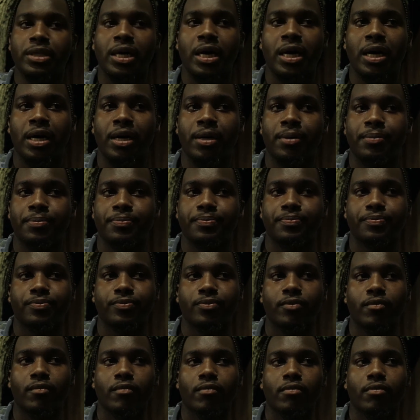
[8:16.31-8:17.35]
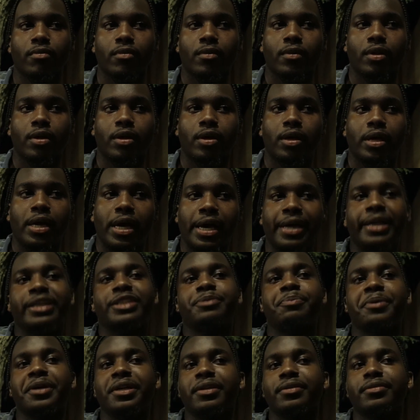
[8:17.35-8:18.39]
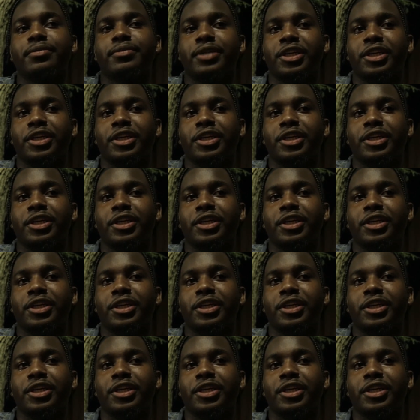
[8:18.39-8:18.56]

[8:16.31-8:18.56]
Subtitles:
And it's been,